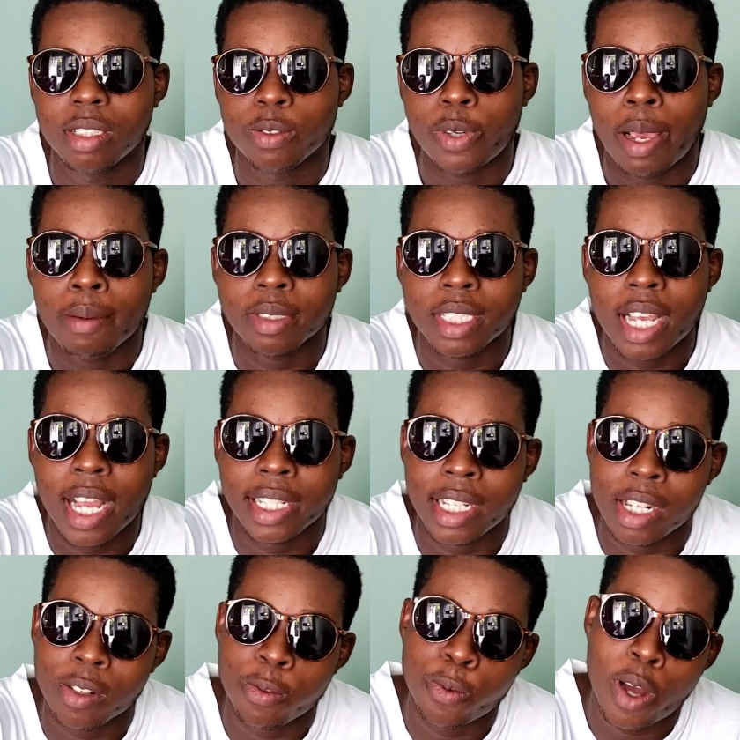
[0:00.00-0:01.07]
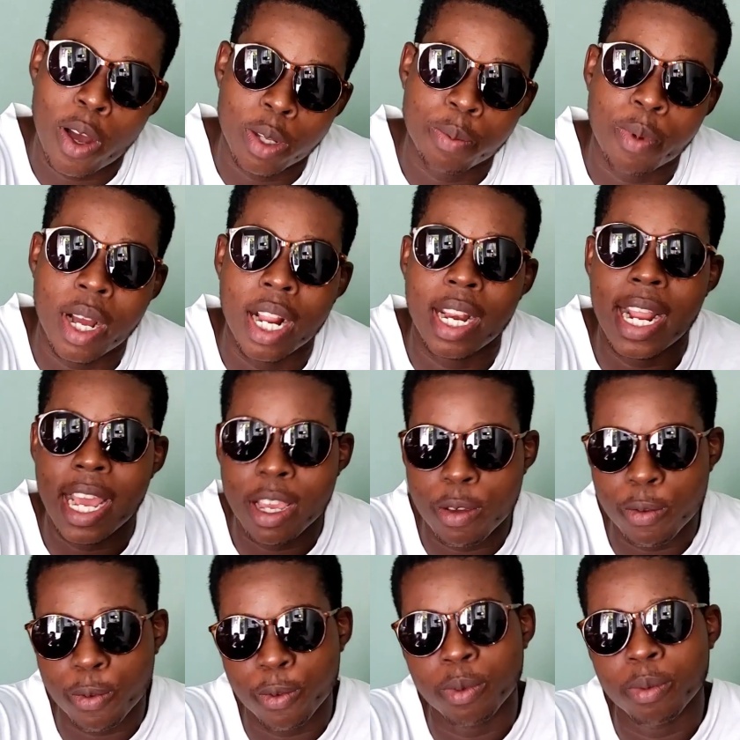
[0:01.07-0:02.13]
Vybz Kartel followed for
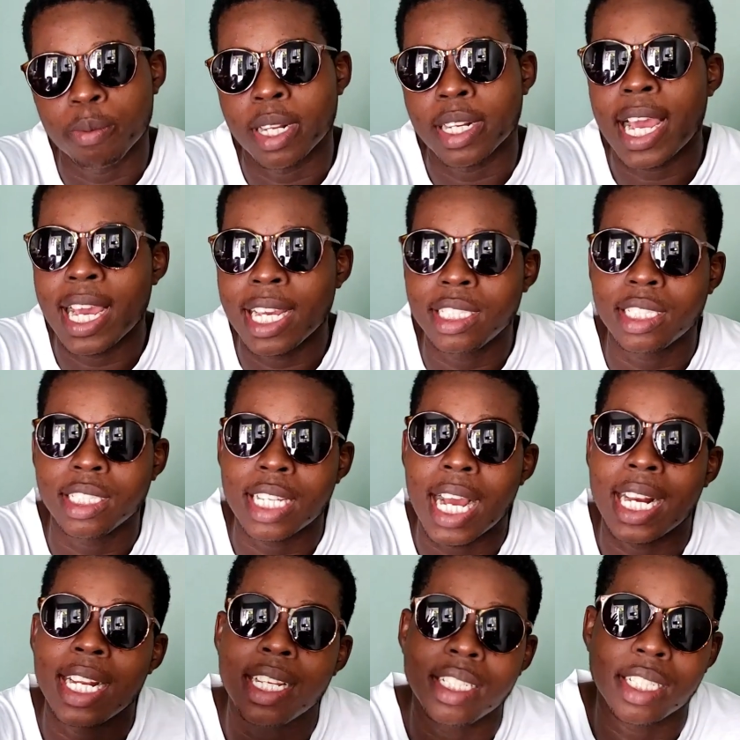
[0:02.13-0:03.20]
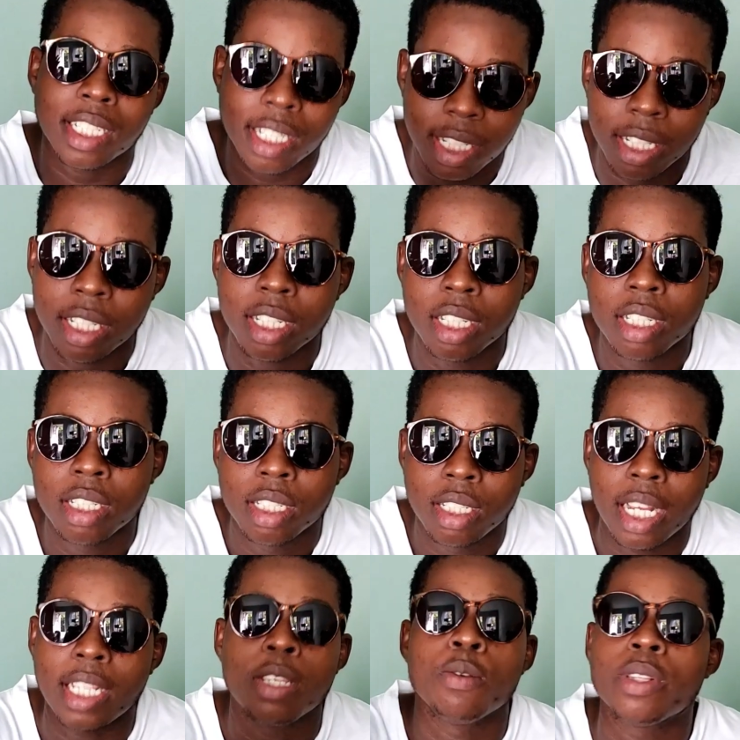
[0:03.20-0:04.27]
live on IG allegedly.
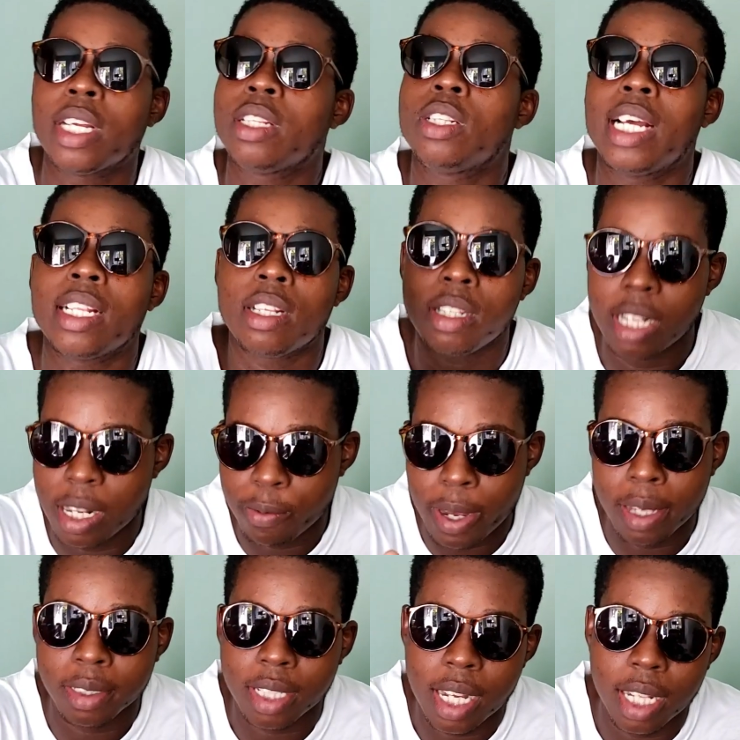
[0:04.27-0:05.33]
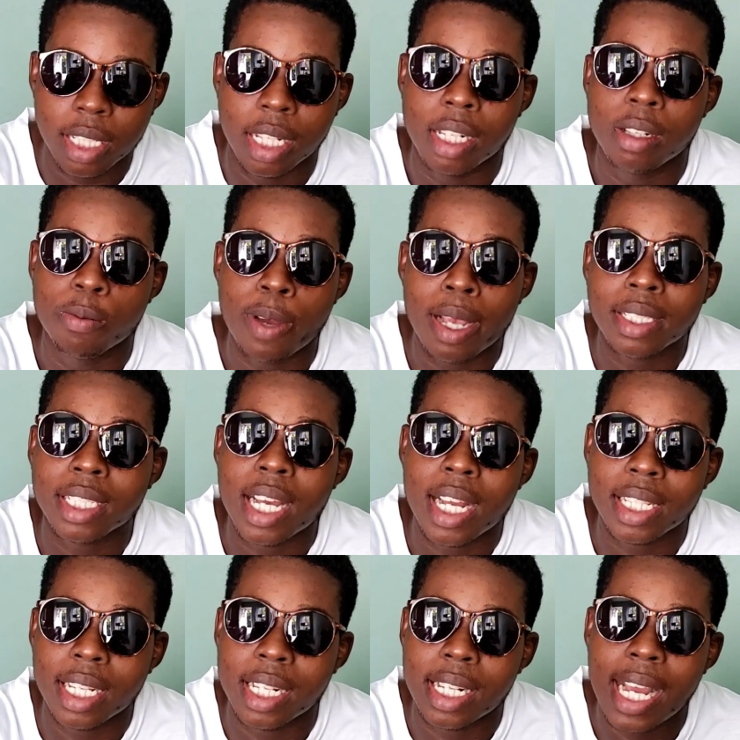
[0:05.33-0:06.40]
Not Vybz Kartel. Vybz
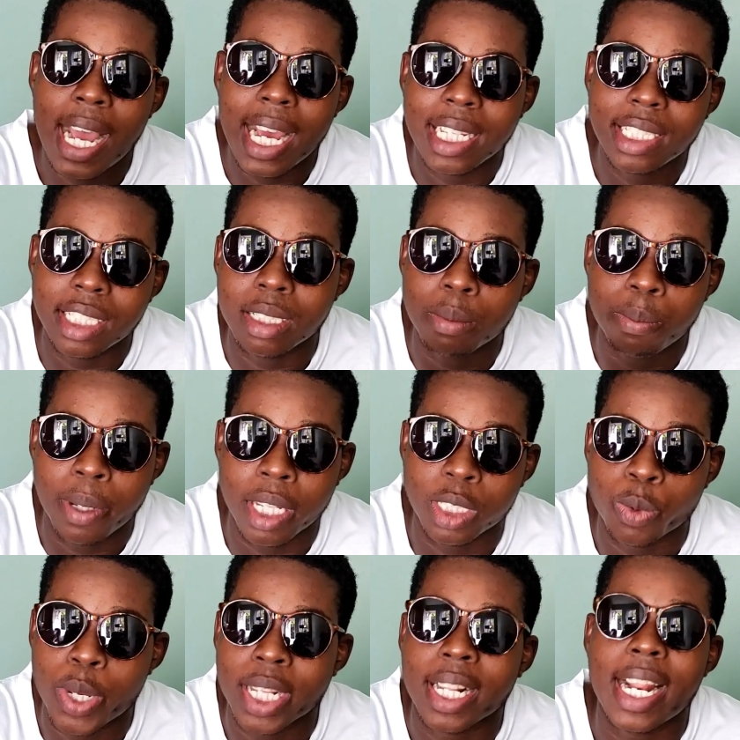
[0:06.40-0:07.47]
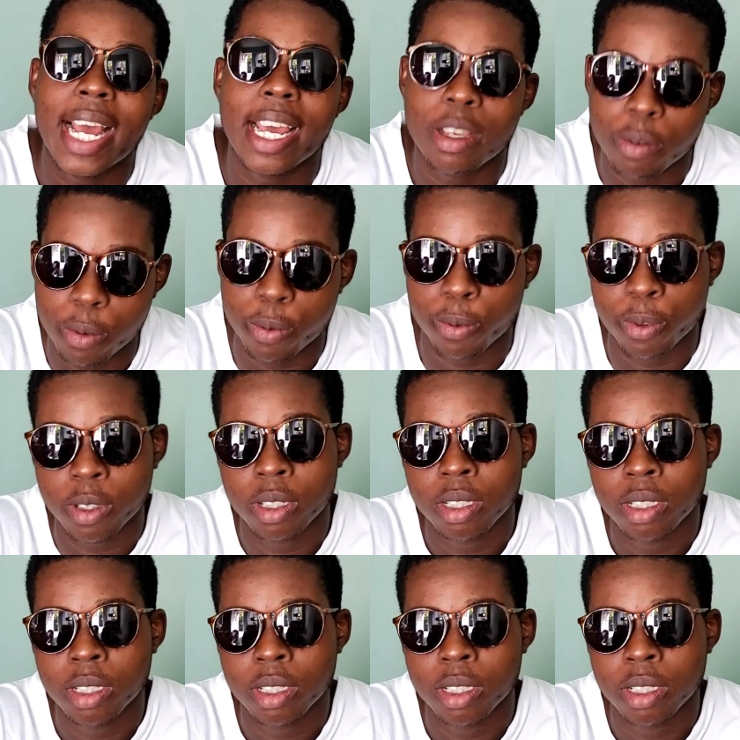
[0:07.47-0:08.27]
Kartel IG page went live.